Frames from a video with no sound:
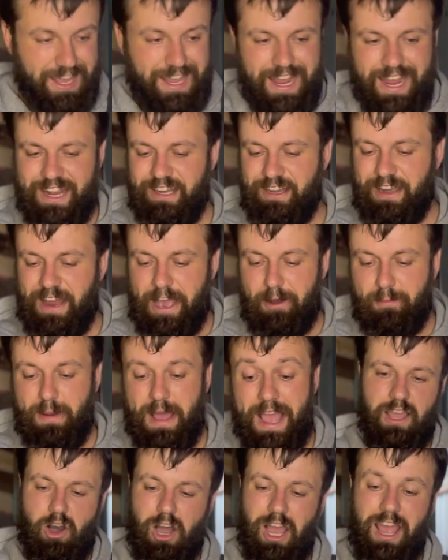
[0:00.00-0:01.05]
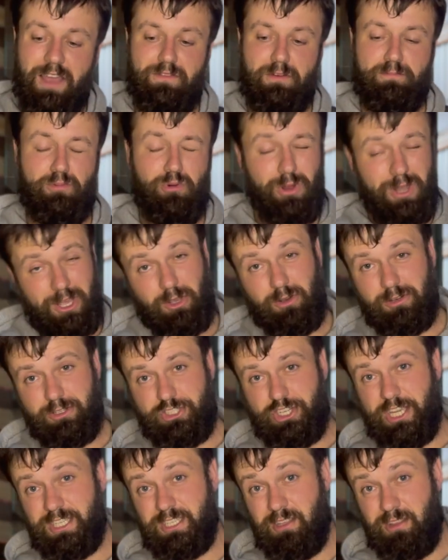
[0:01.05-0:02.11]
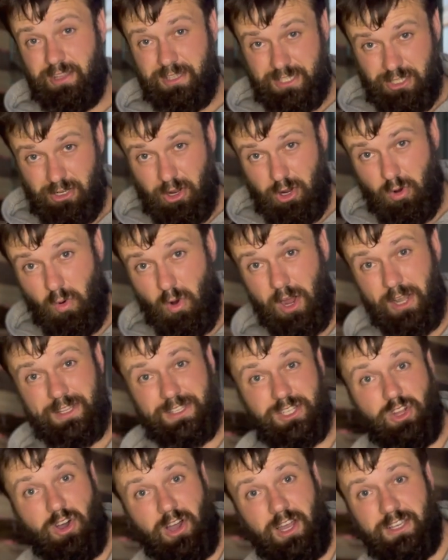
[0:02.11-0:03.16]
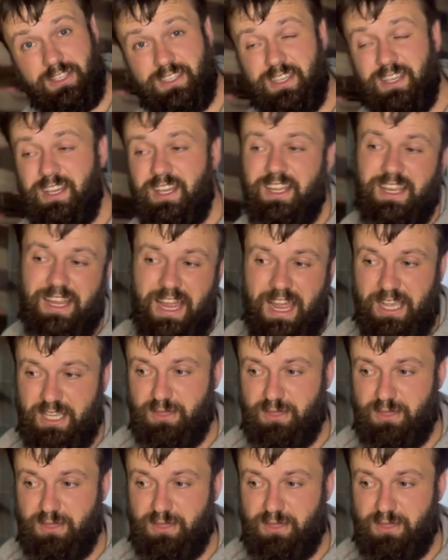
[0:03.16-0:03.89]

in a nail bag? I have a pretty good chisel. It's not quite as nice as